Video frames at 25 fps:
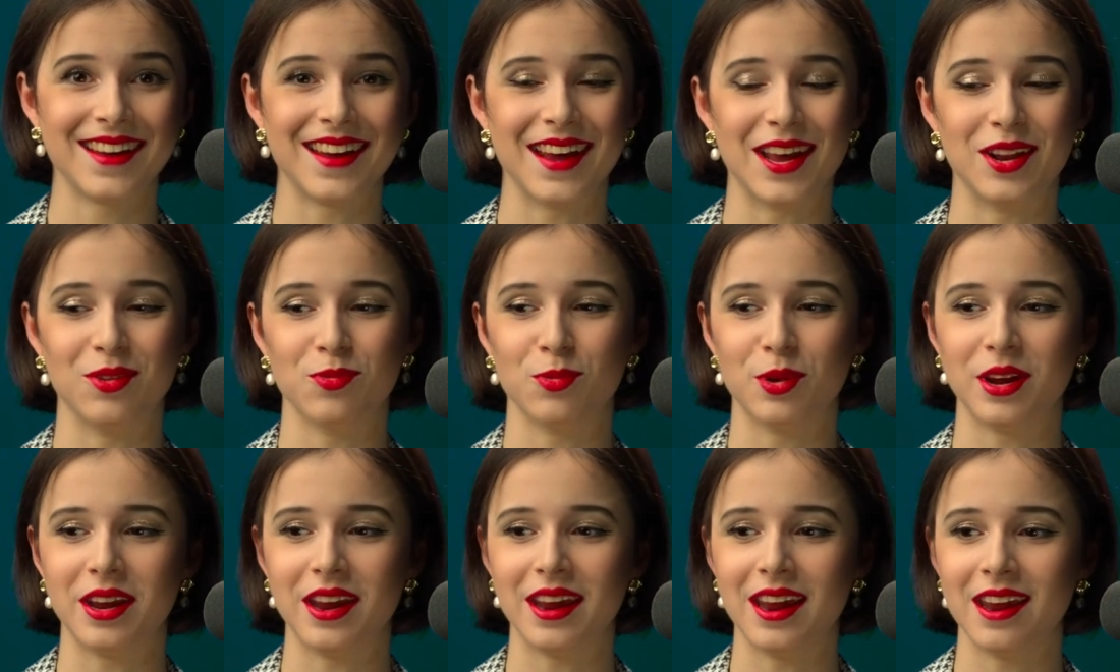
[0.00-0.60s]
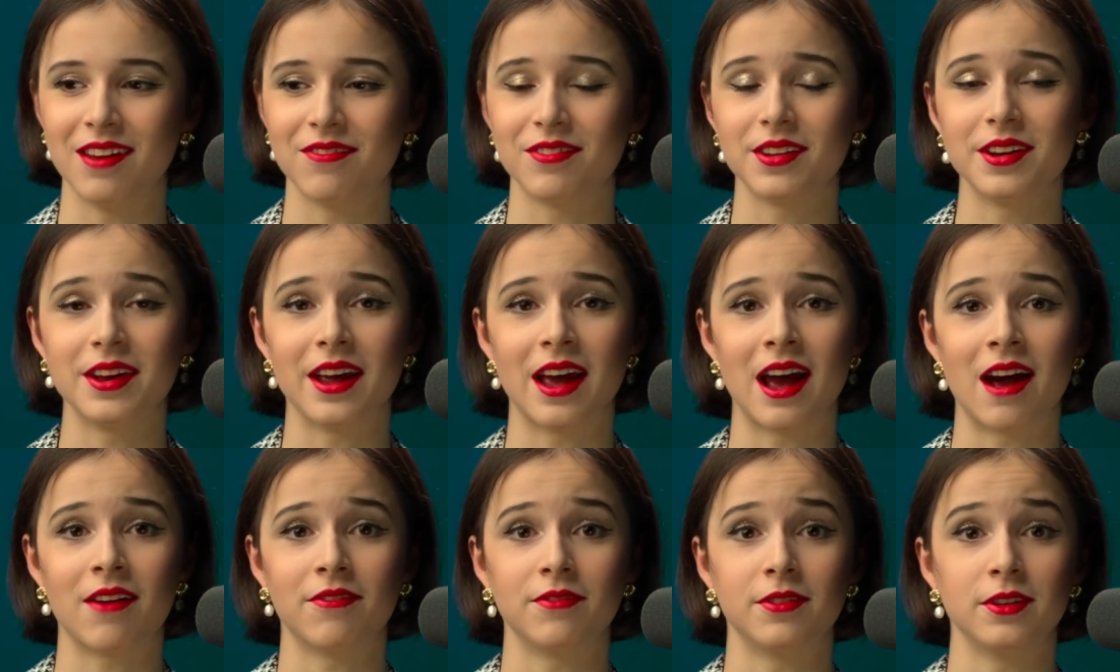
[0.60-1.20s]
and we even
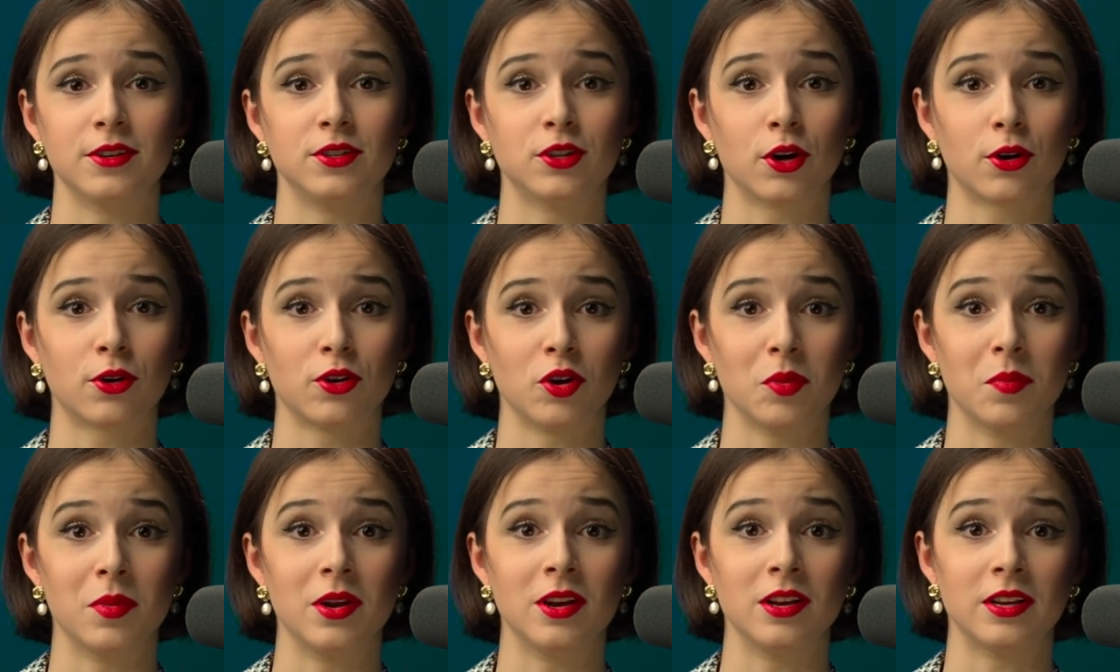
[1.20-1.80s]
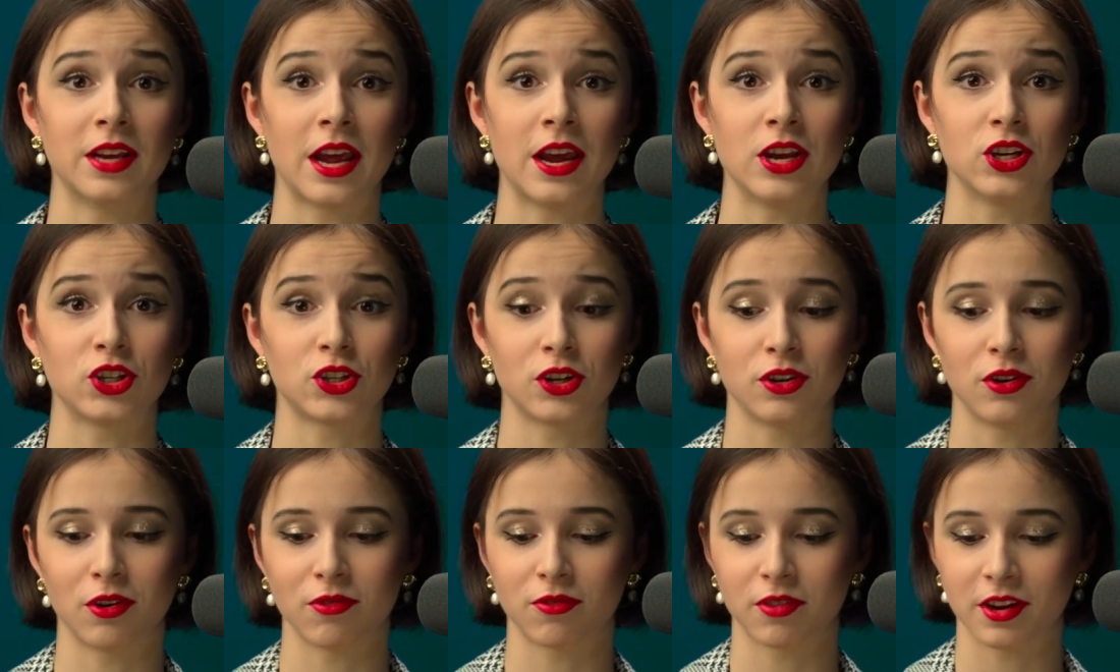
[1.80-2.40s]
have the
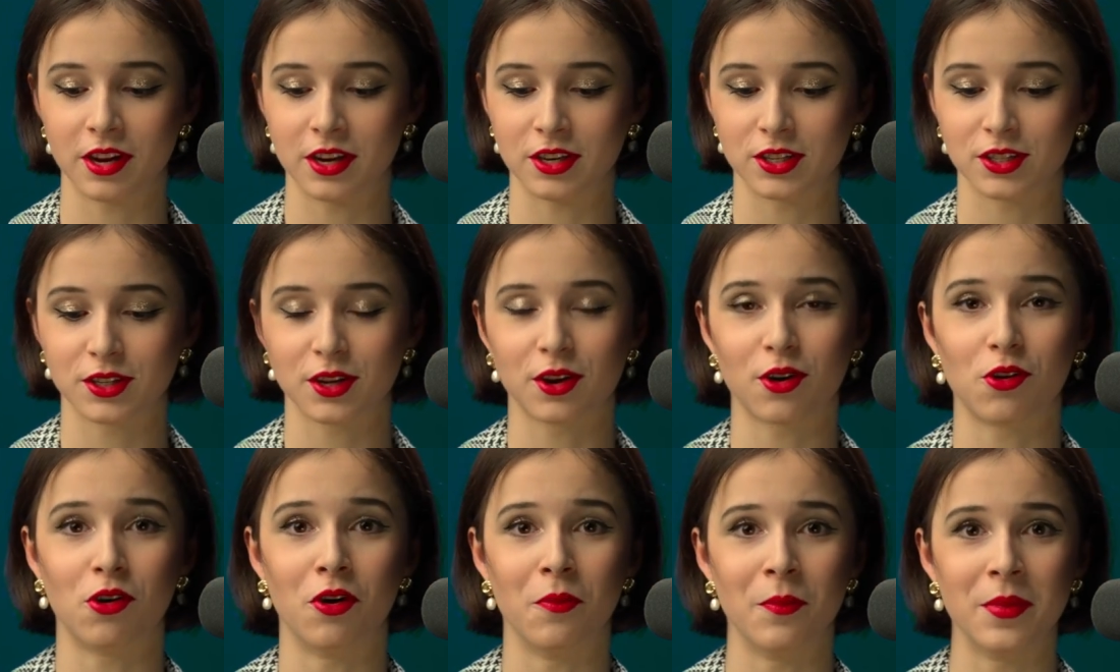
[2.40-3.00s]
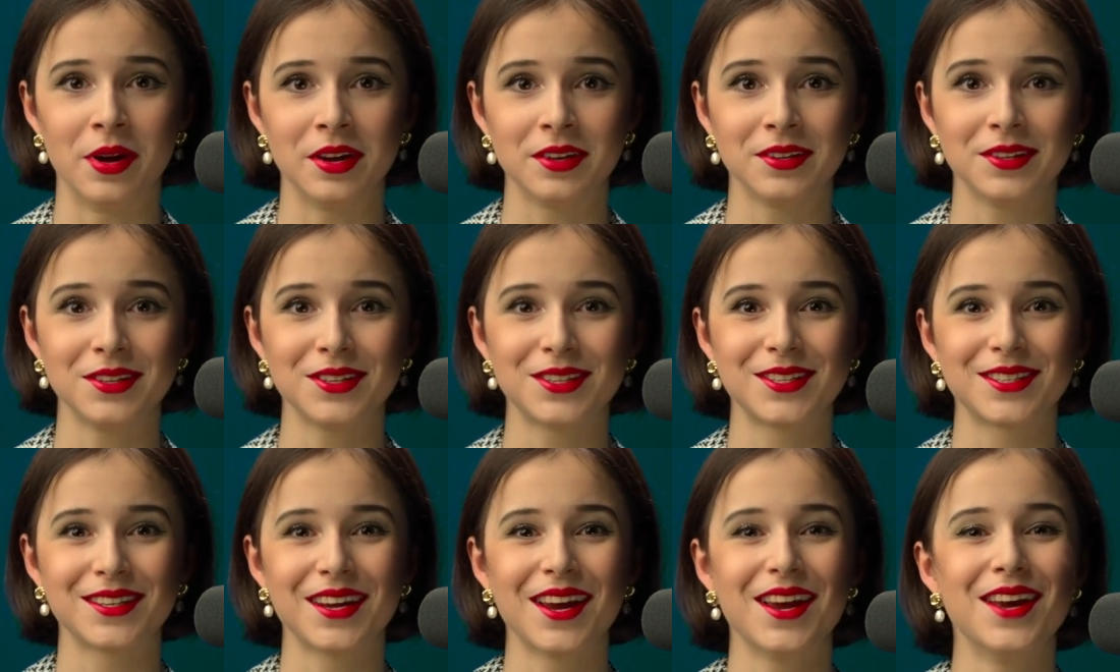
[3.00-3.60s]
documentation of his
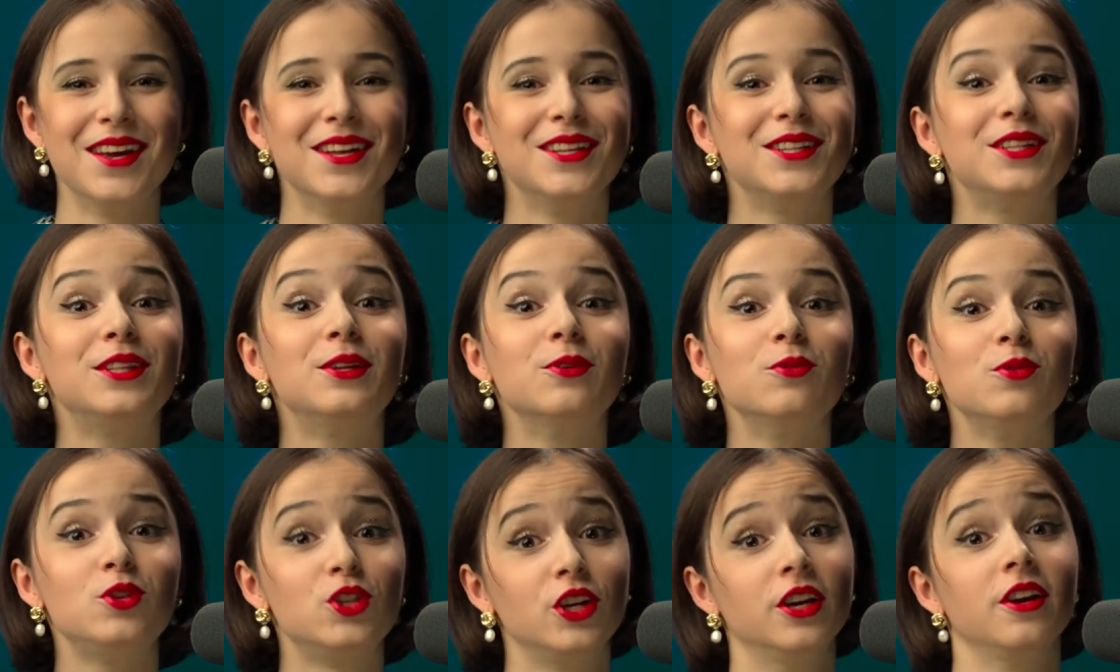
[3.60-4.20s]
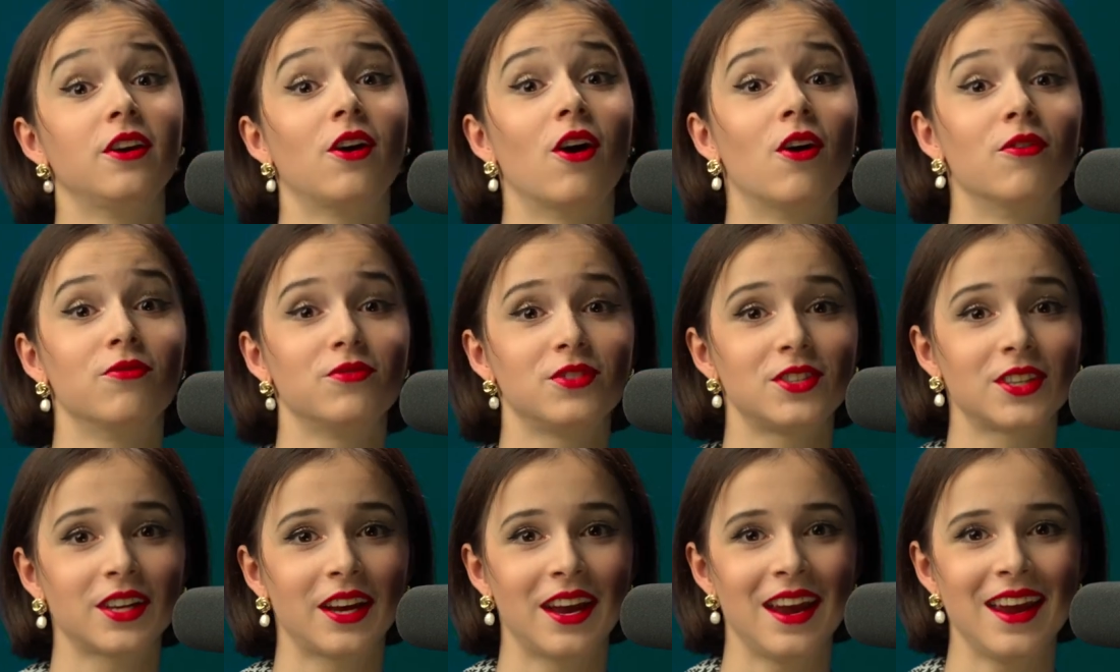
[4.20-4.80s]
comments to
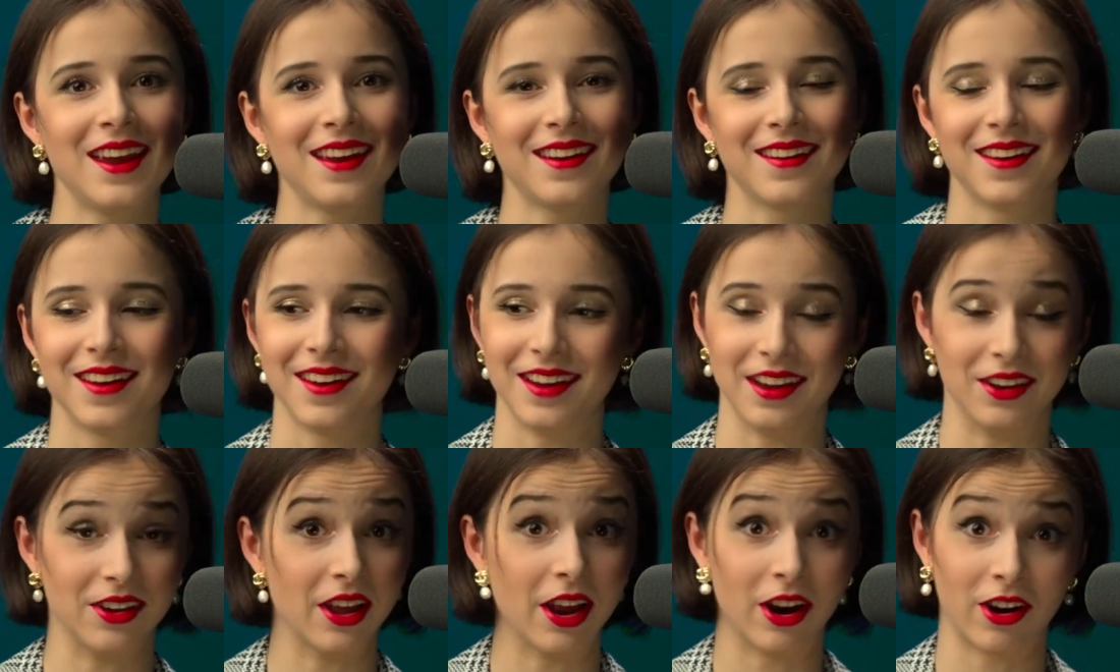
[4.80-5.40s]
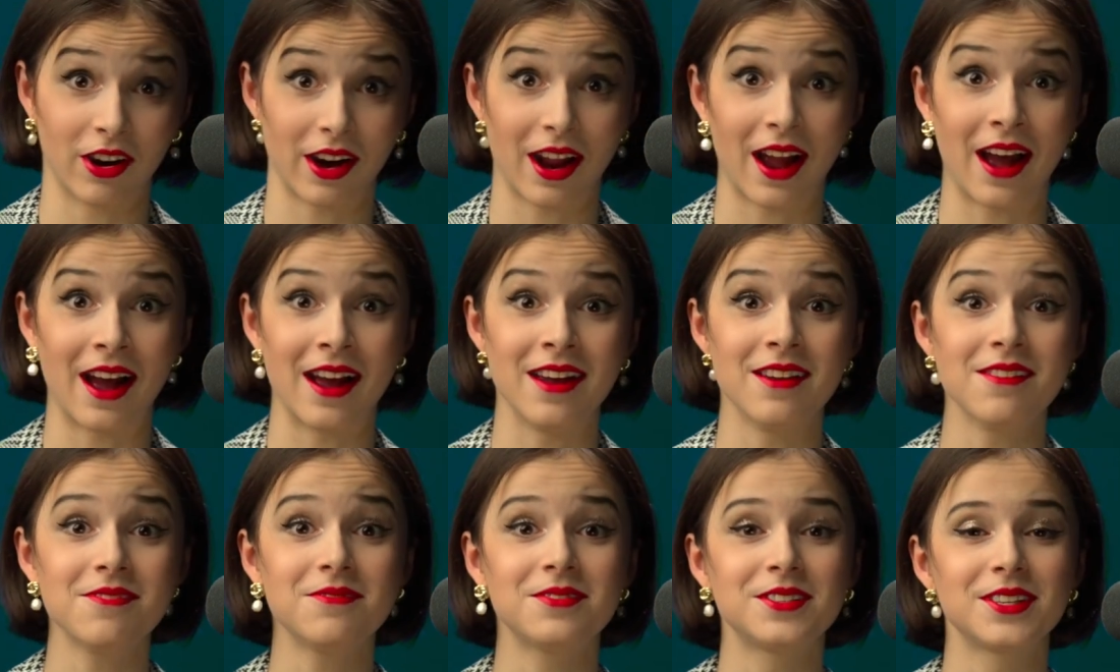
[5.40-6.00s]
Tchaikovsky in
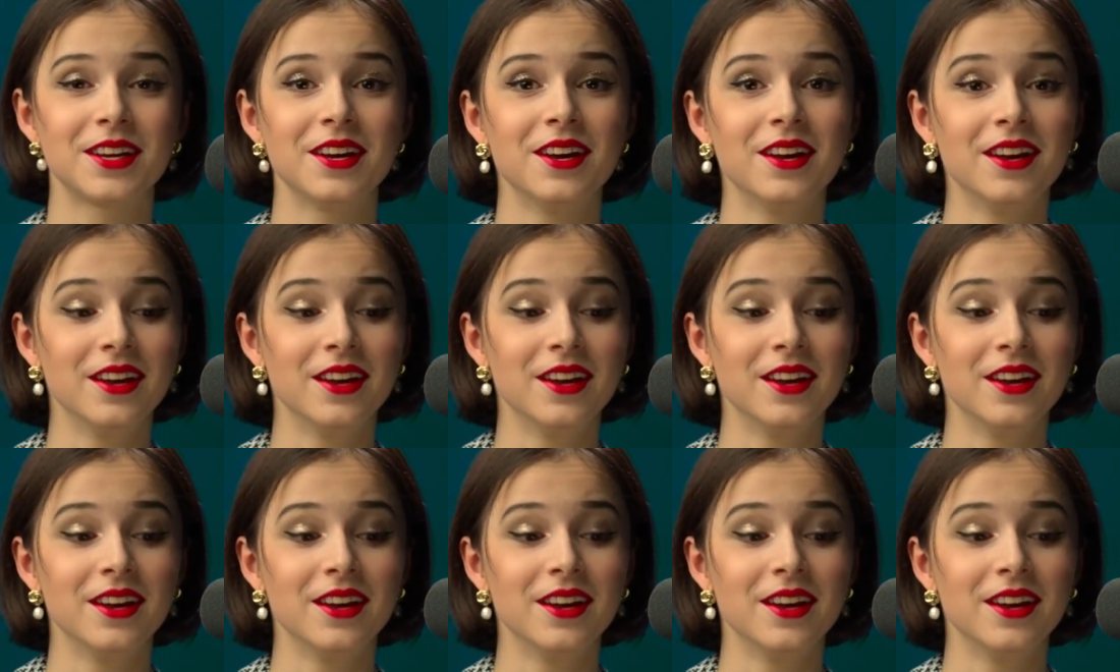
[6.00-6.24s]
archives.